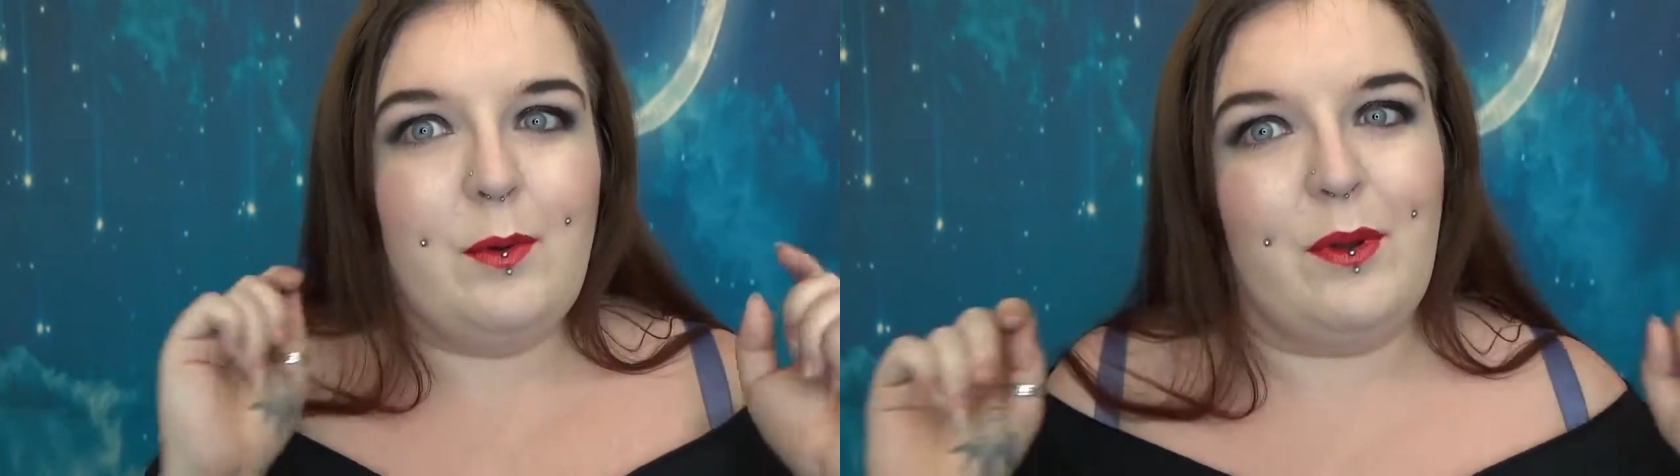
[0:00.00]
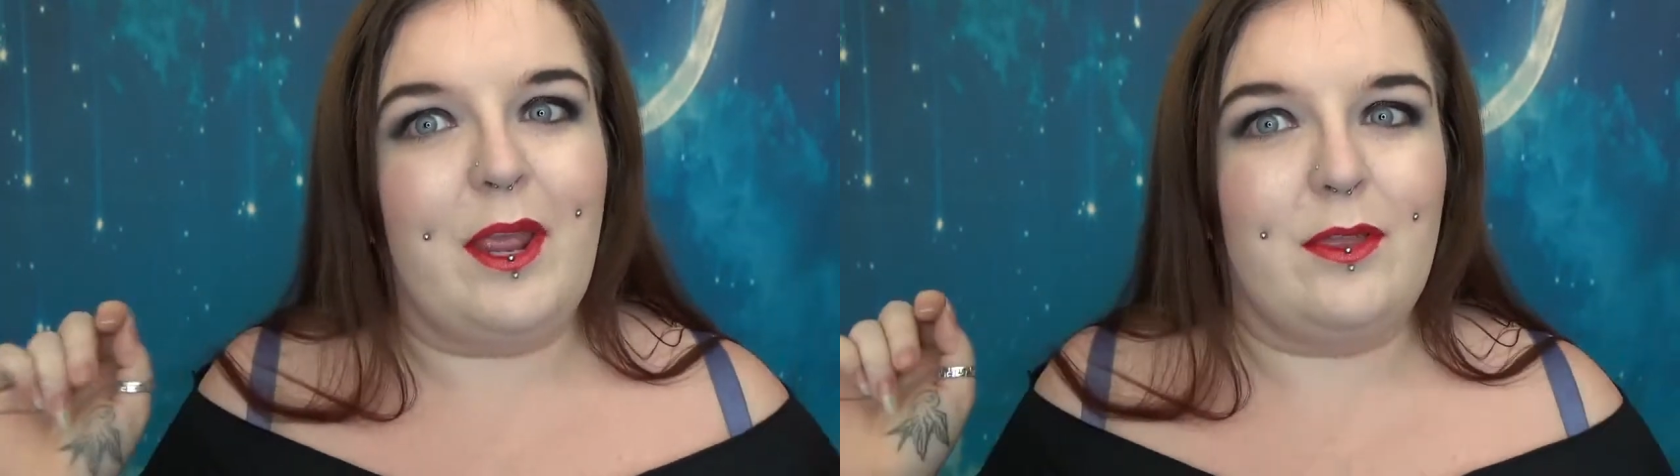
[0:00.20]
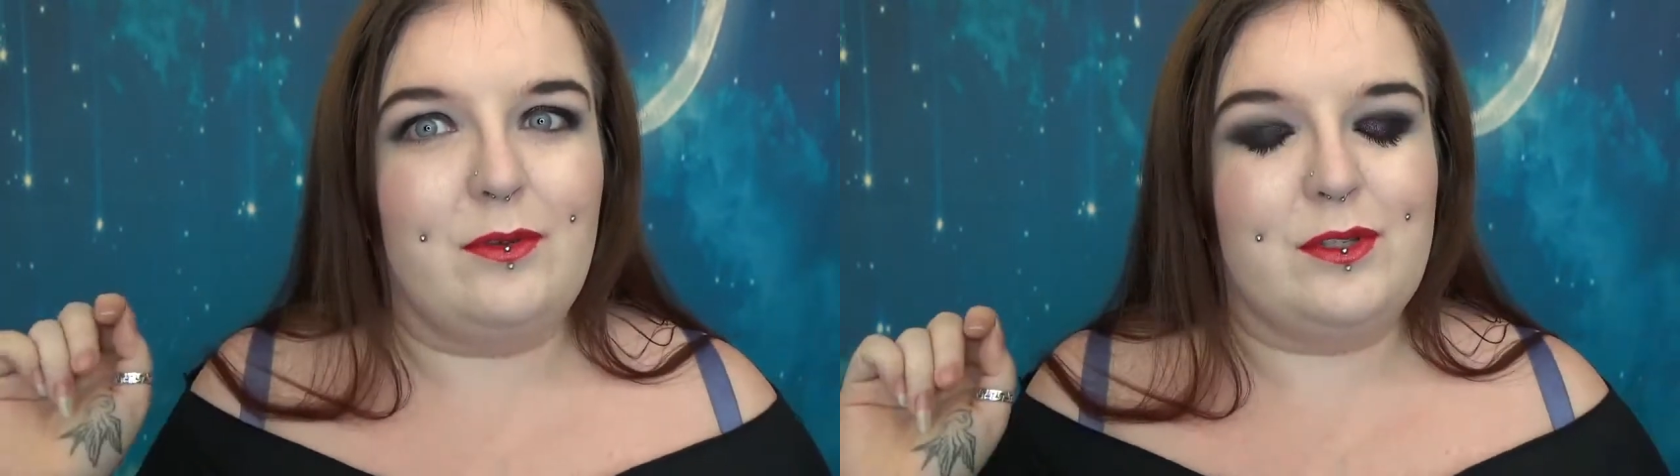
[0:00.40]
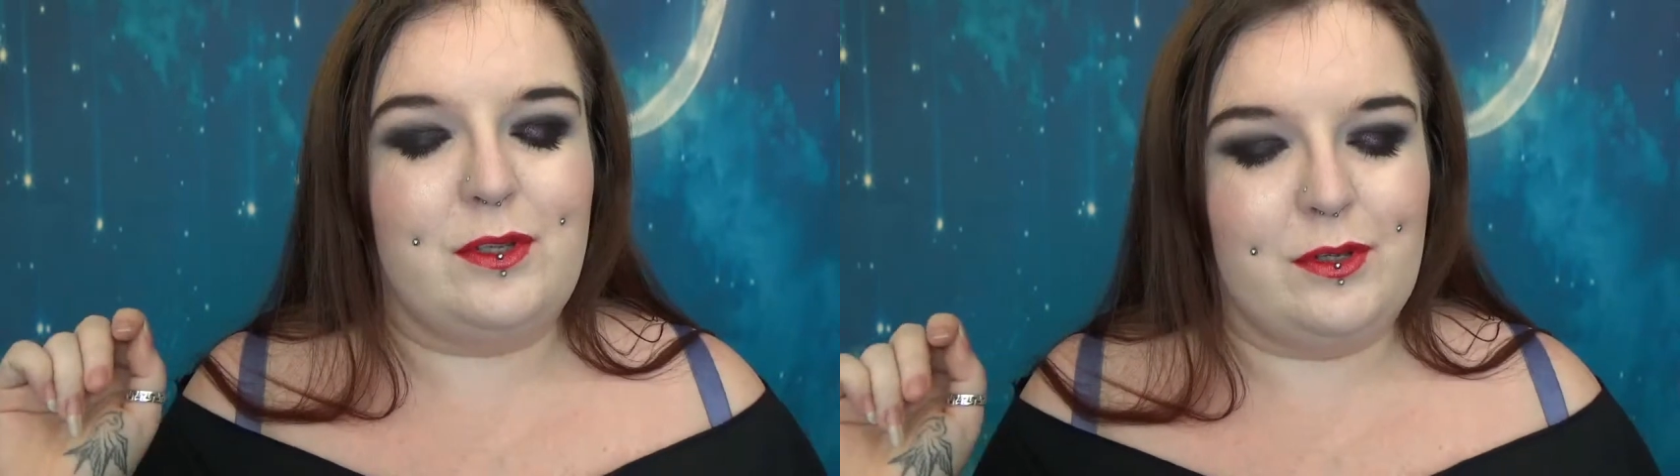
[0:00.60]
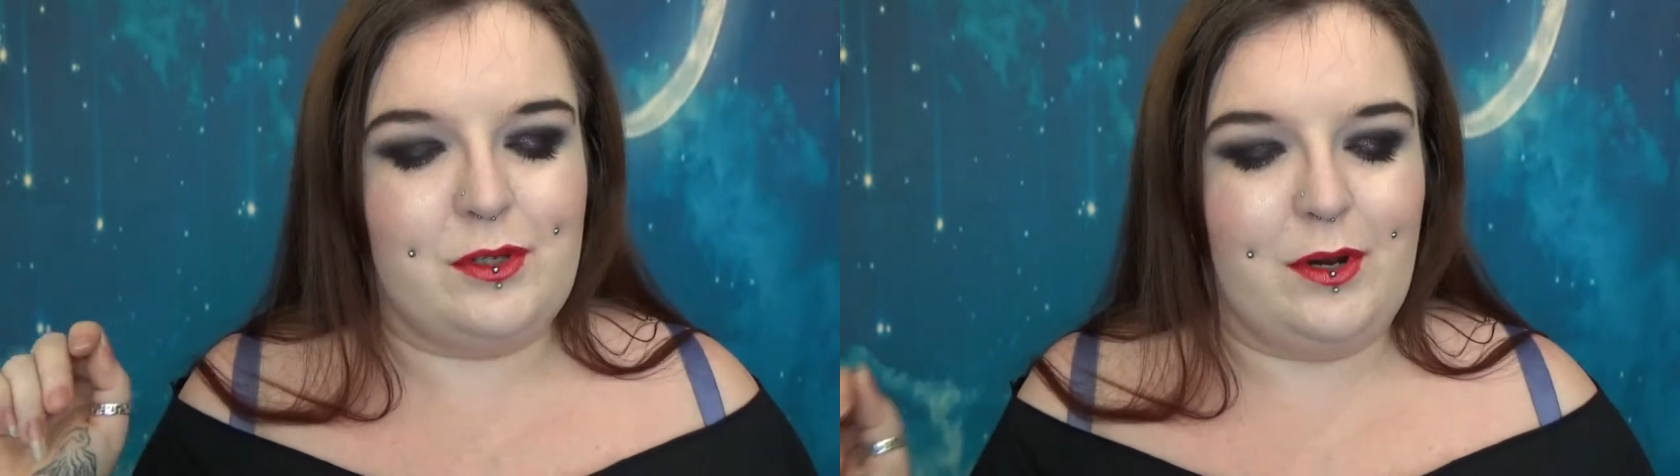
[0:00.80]
bringing those
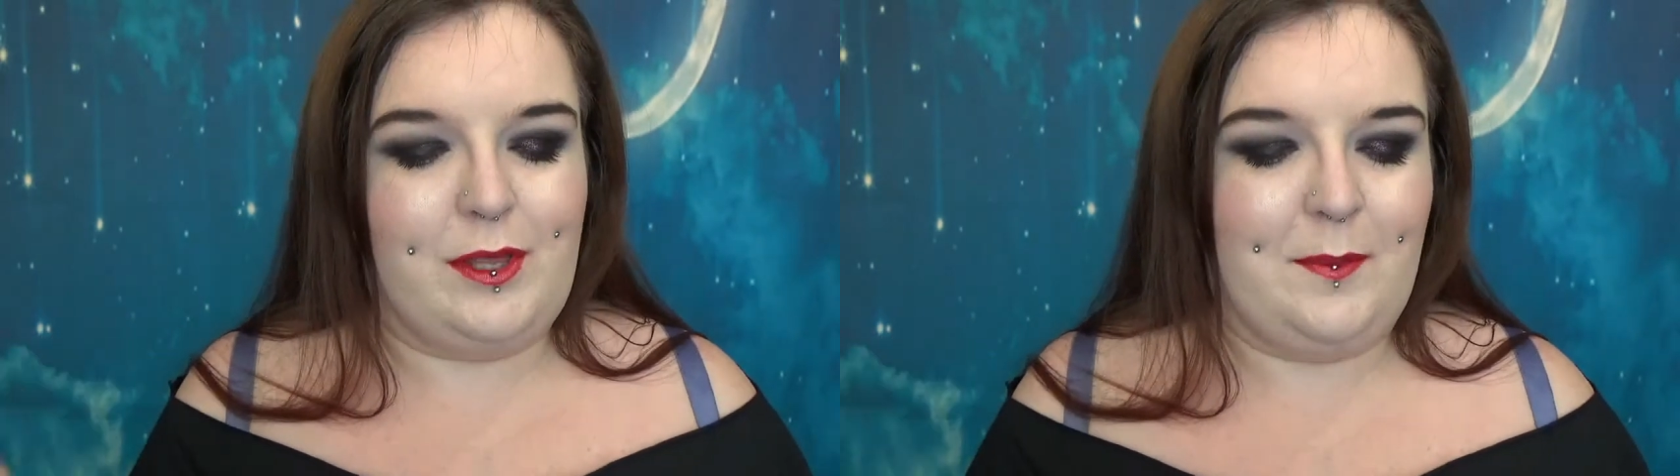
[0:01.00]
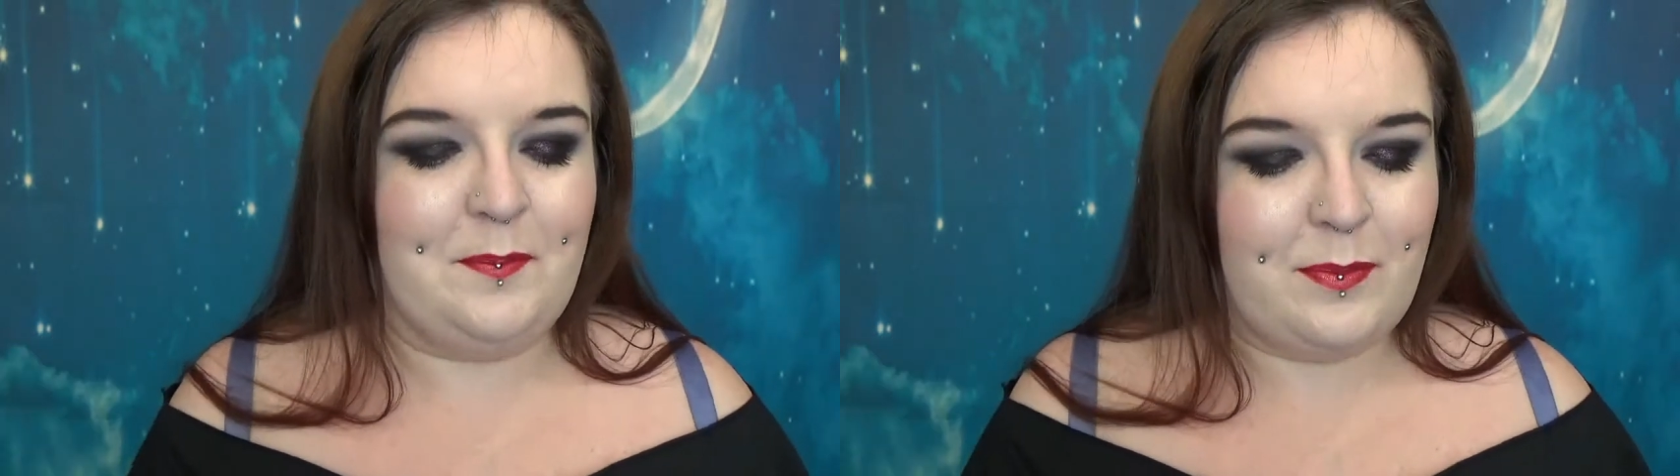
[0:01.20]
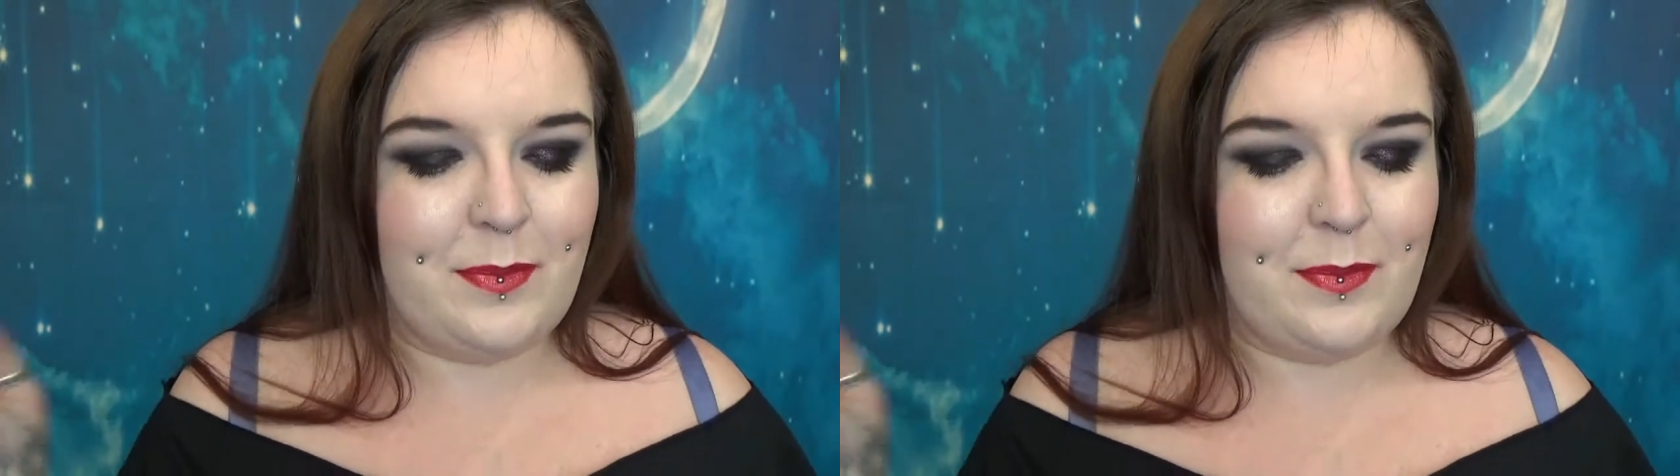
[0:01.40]
to you shortly.